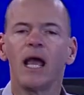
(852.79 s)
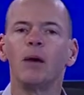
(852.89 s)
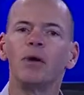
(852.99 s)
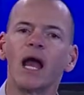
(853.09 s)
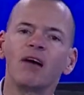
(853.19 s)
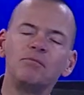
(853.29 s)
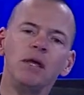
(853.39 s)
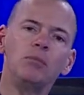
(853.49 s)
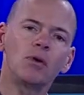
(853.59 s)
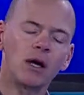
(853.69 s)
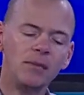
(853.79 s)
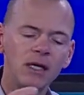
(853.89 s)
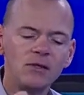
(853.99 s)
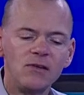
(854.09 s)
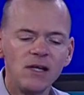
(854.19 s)
And we have people coming
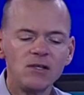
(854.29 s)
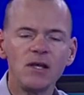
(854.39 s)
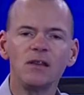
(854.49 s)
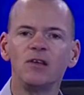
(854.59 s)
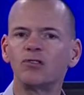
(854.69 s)
in teaching these